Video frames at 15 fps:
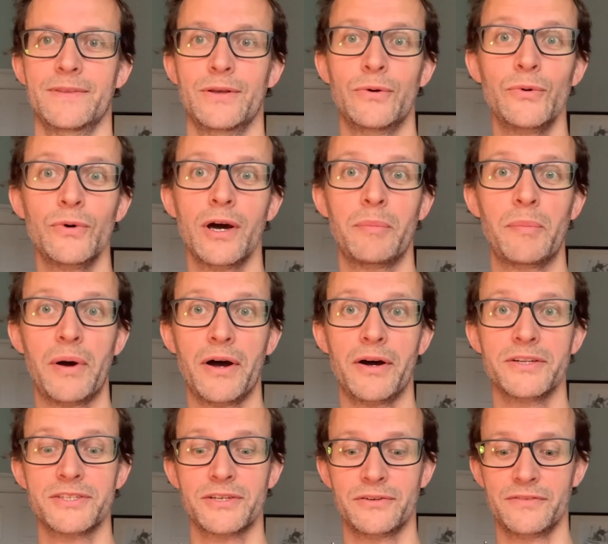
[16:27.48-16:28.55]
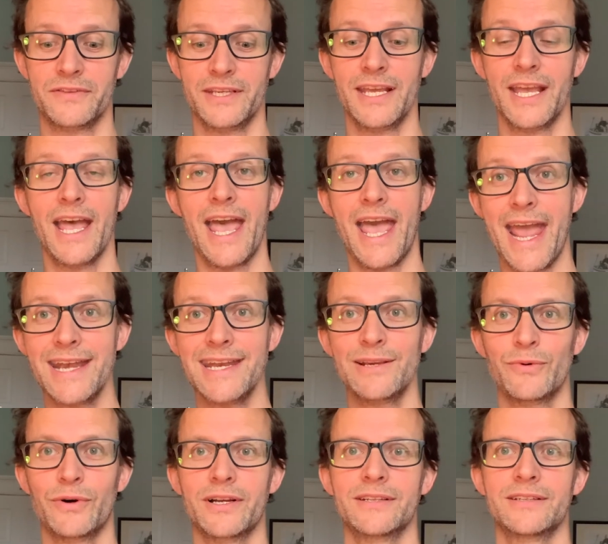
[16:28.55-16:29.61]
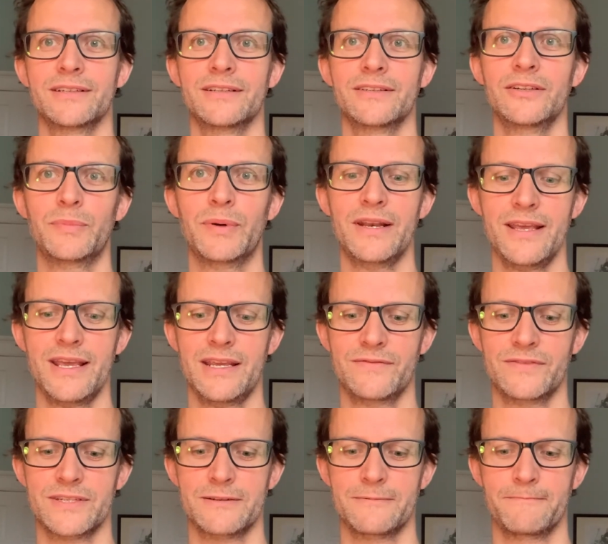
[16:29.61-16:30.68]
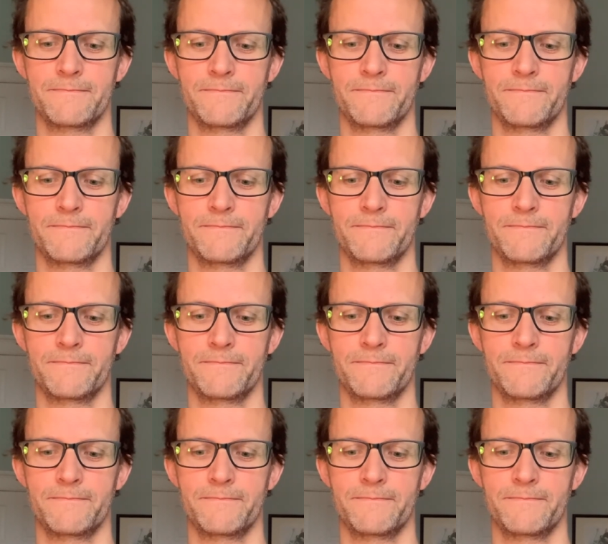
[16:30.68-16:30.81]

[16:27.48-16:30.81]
All are part of the anyone who believes.